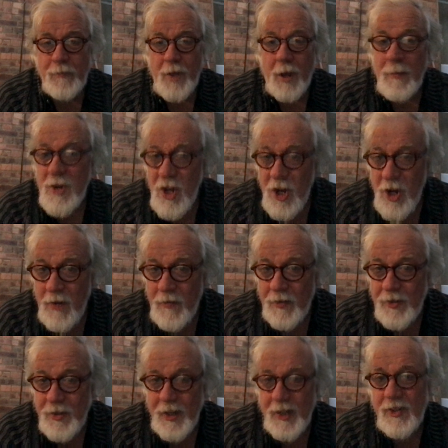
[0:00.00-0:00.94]
I'm
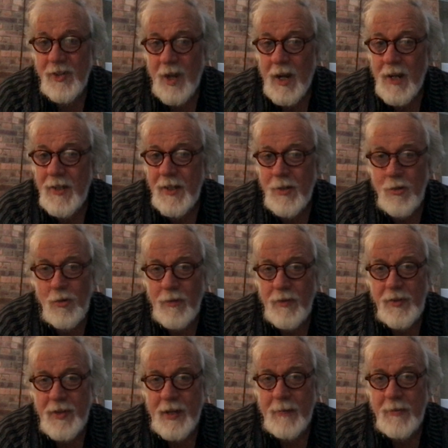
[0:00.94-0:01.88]
nervous and excited all at
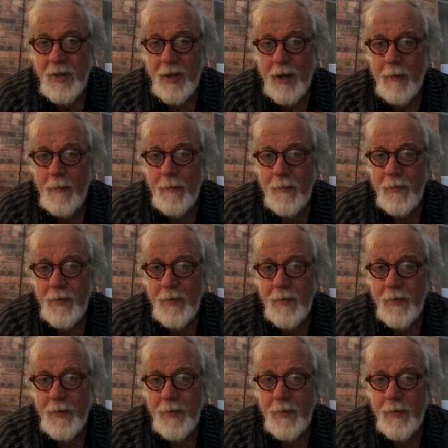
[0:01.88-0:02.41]
the same time.